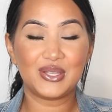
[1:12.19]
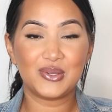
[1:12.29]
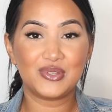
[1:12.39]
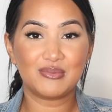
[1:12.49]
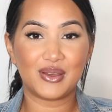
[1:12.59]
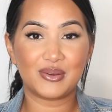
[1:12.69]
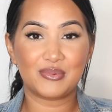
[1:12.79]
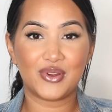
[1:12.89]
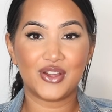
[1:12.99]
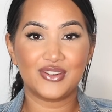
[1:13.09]
huge amount of
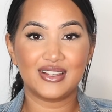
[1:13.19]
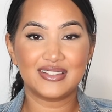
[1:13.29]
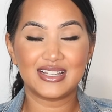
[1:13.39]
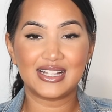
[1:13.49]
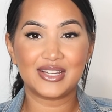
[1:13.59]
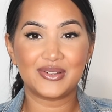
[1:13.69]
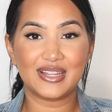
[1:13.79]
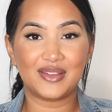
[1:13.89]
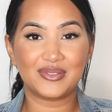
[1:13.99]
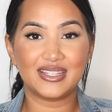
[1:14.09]
progress in
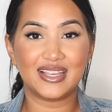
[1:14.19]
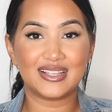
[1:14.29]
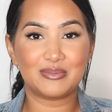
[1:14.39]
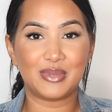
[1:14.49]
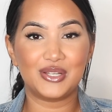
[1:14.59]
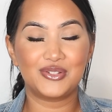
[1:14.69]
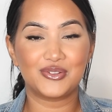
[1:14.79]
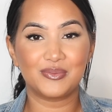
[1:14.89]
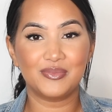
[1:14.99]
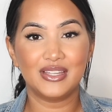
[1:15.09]
clearing out the guest
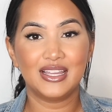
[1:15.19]
bedroom.